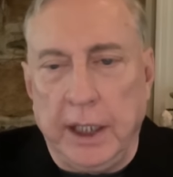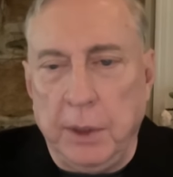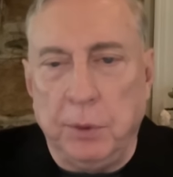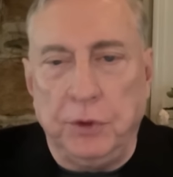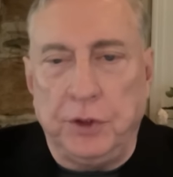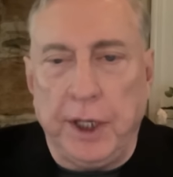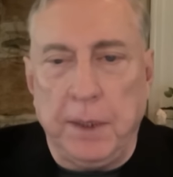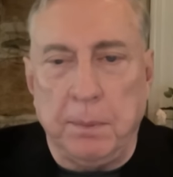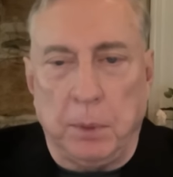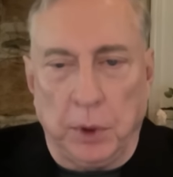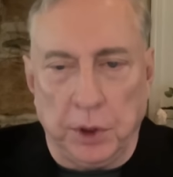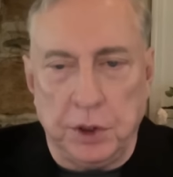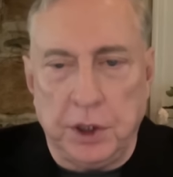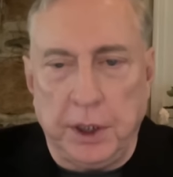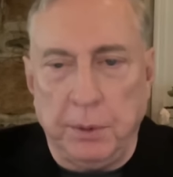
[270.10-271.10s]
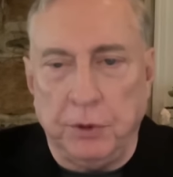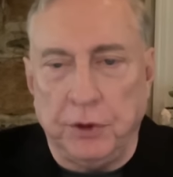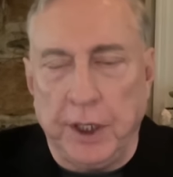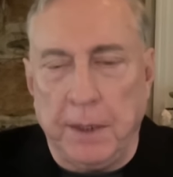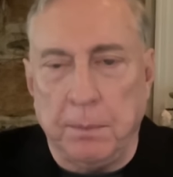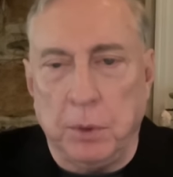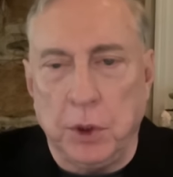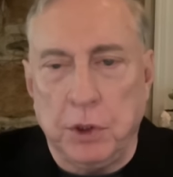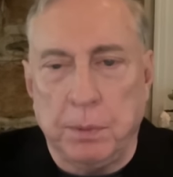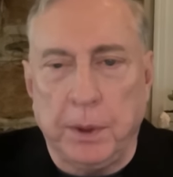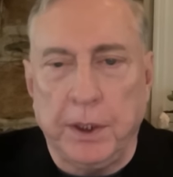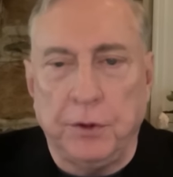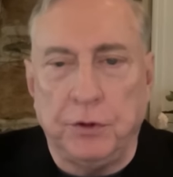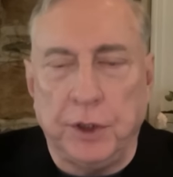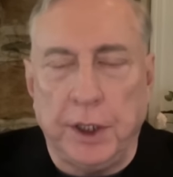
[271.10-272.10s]
He was ambushed. He was ambushed
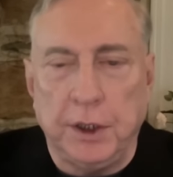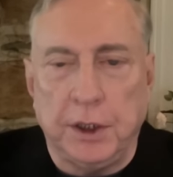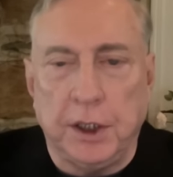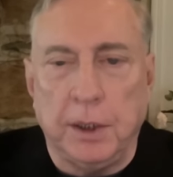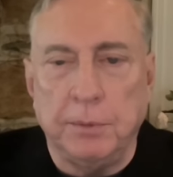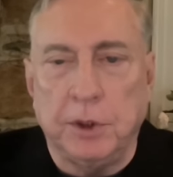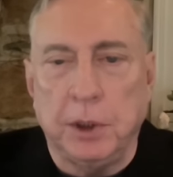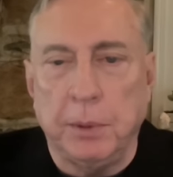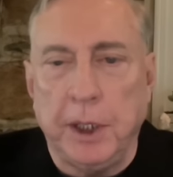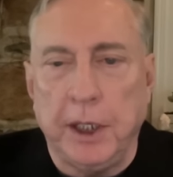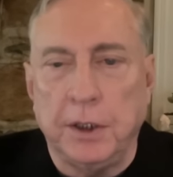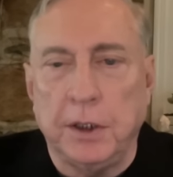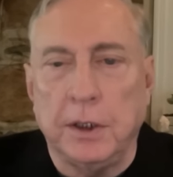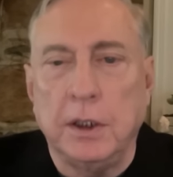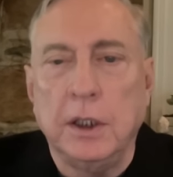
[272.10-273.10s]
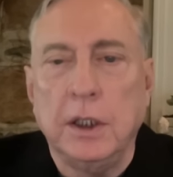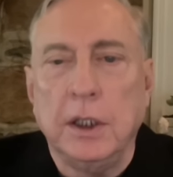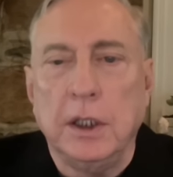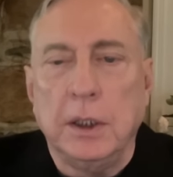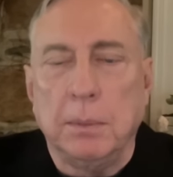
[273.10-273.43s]
by the CENTCOM commander,